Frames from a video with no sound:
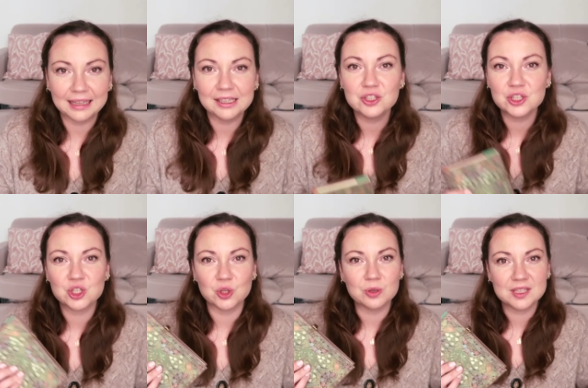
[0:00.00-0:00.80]
And it
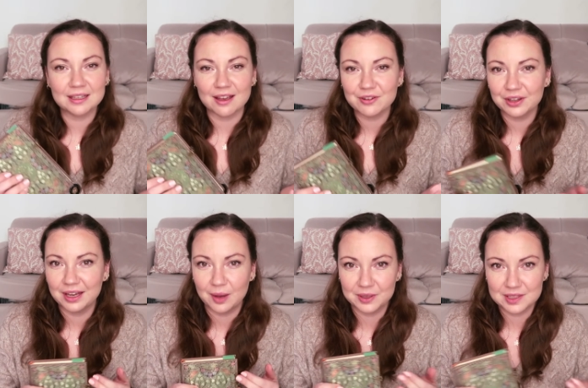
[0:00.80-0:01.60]
just shows that
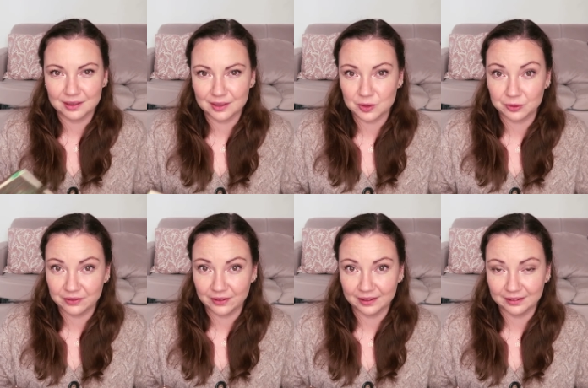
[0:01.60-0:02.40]
everything happens in its own
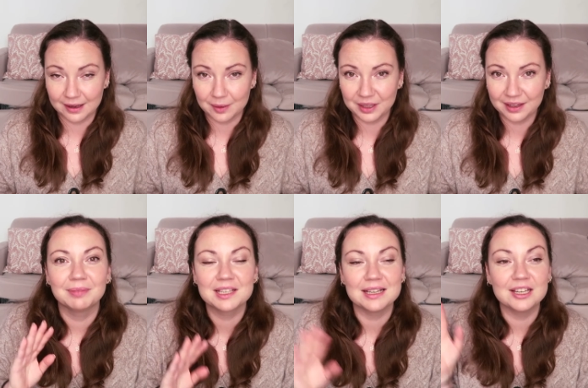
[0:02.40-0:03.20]
divine timing,
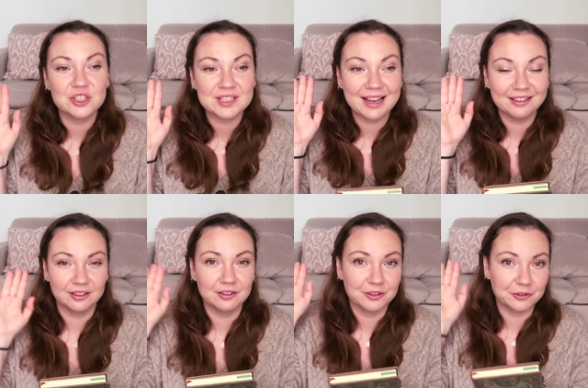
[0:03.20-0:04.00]
because I just
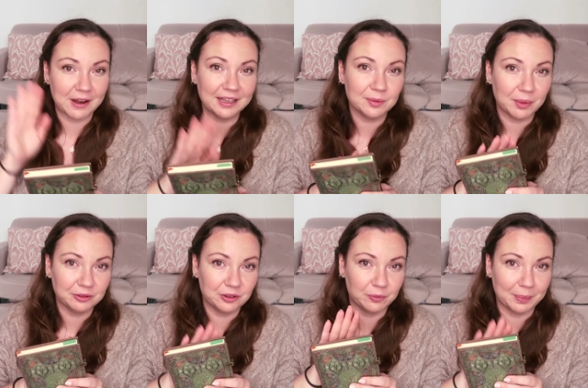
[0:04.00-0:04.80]
had the right
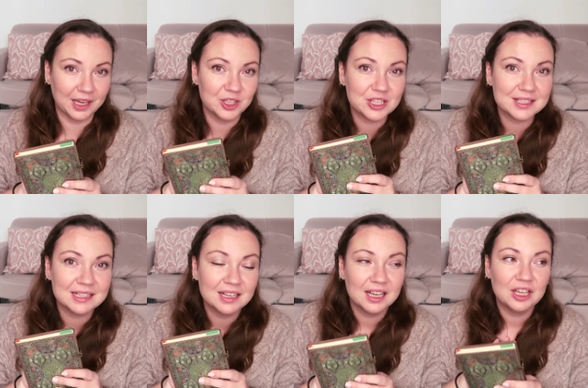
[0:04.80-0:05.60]
amount of
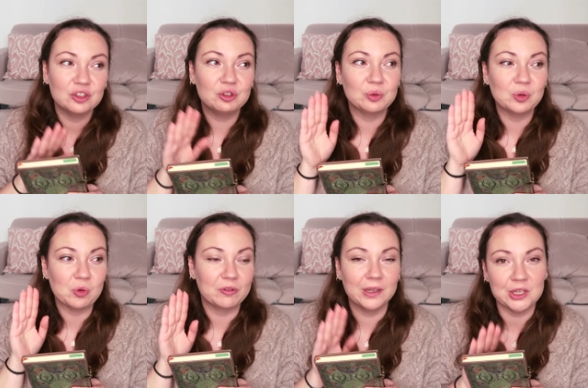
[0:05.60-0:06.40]
pages
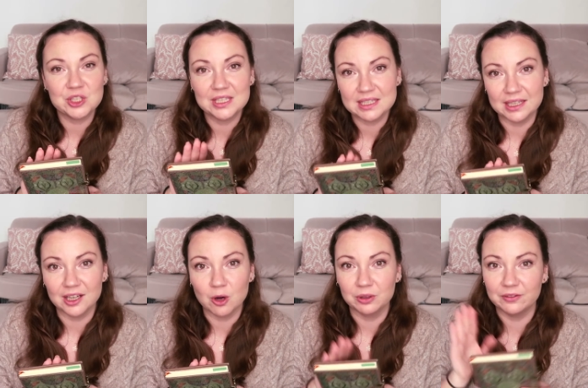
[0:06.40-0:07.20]
to finish this
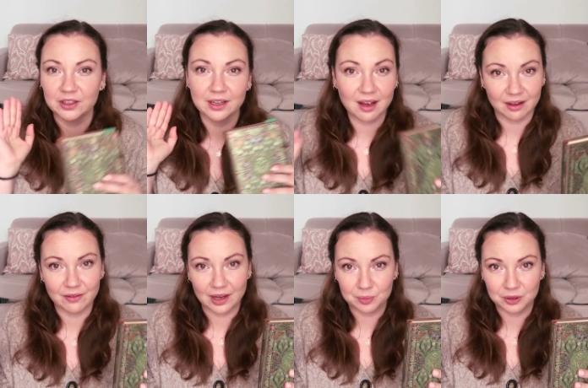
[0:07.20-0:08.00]
year on a very high
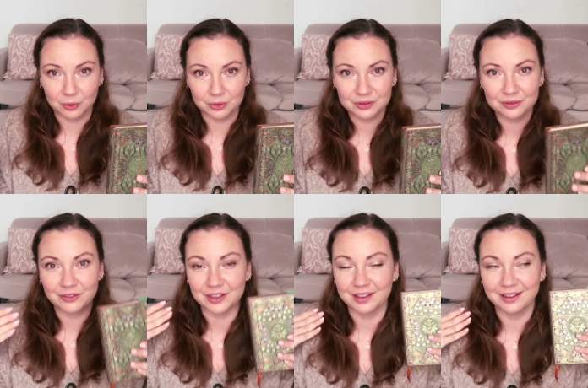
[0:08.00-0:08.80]
vibe note,
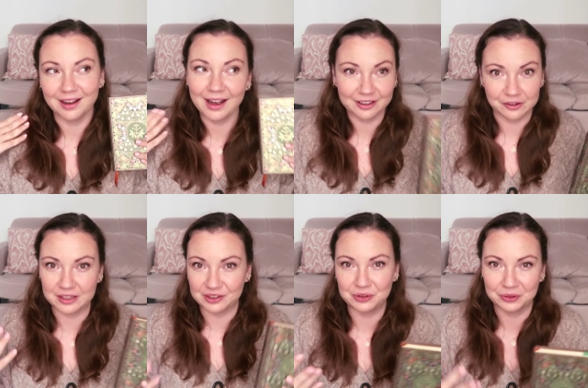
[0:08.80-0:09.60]
very high
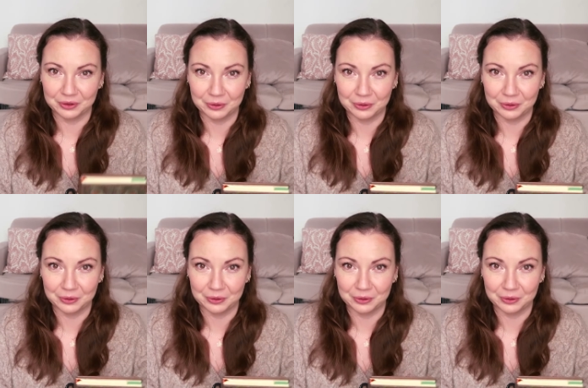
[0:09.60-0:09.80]
gratitude